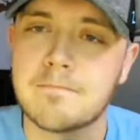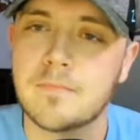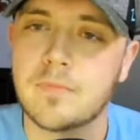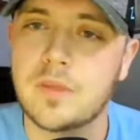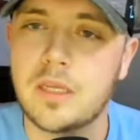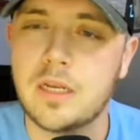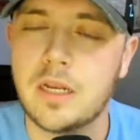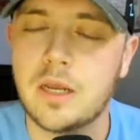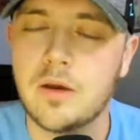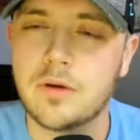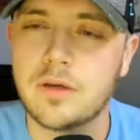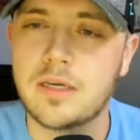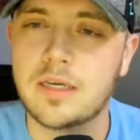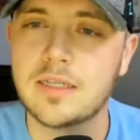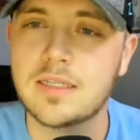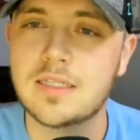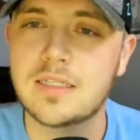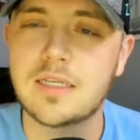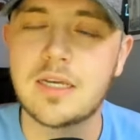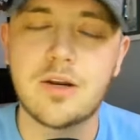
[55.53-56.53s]
you know,
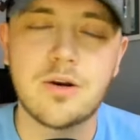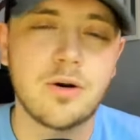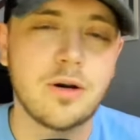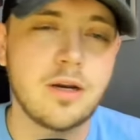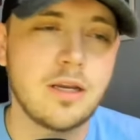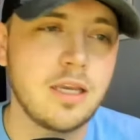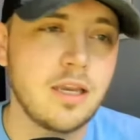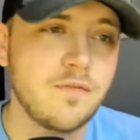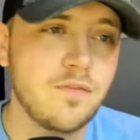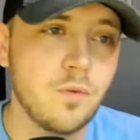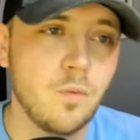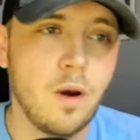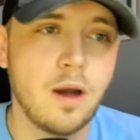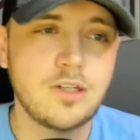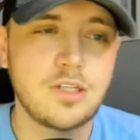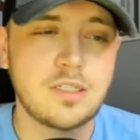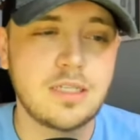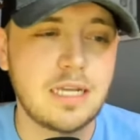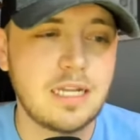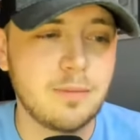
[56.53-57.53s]
considering if you
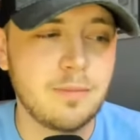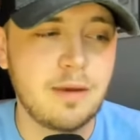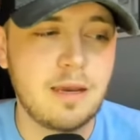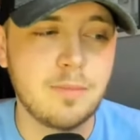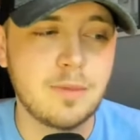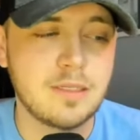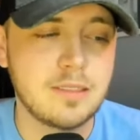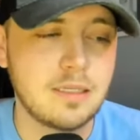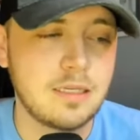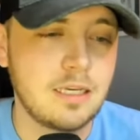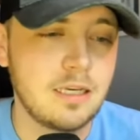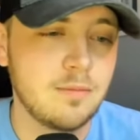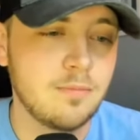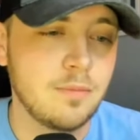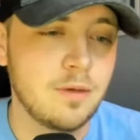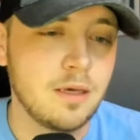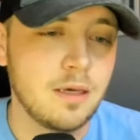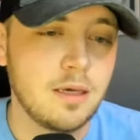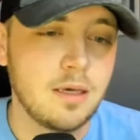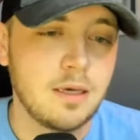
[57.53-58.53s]
watch this Alabama
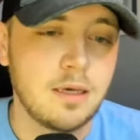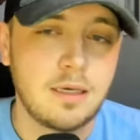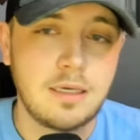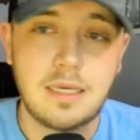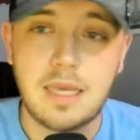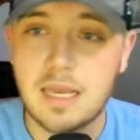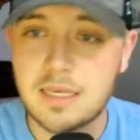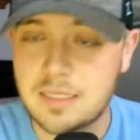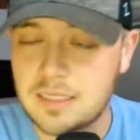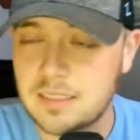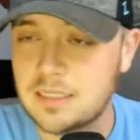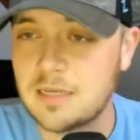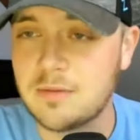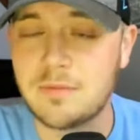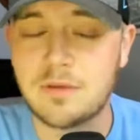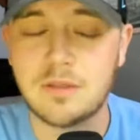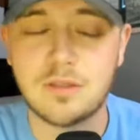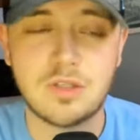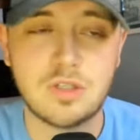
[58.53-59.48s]
team, yes, this team can